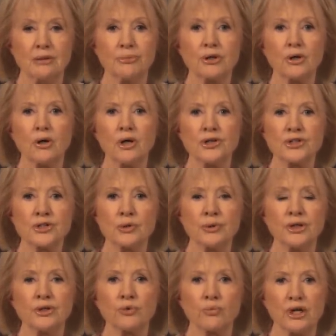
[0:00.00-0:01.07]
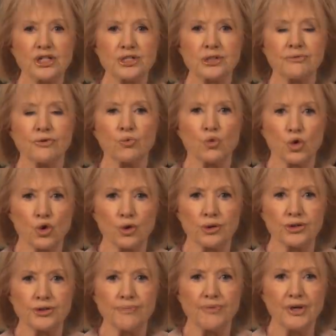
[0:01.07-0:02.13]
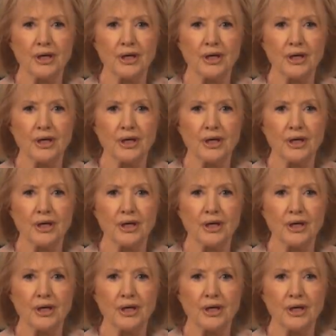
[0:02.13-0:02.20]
but also in the rest of the world.